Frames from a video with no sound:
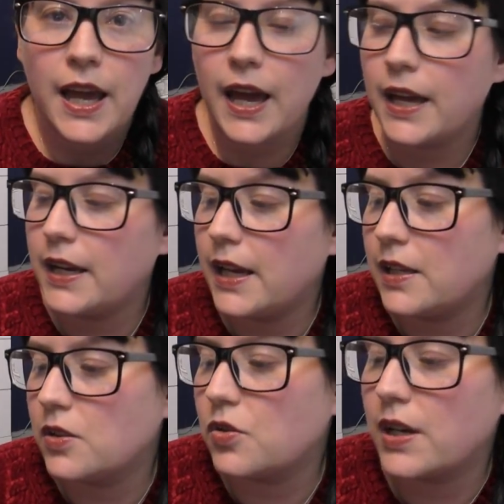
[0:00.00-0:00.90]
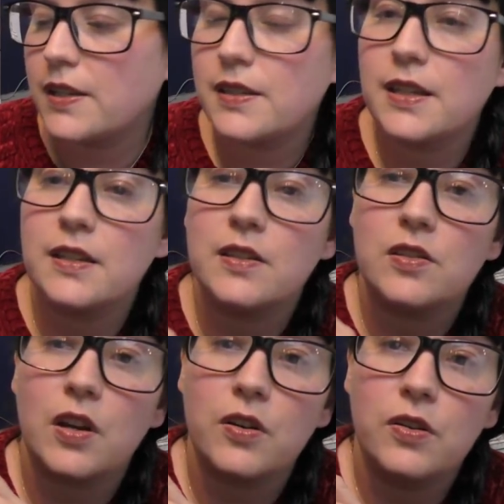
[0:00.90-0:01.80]
and interesting
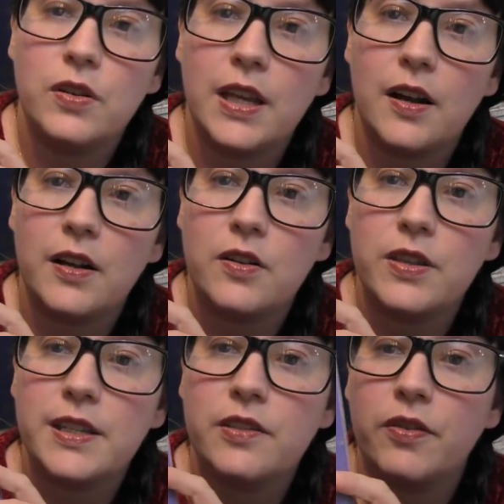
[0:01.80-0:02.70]
so yeah i got this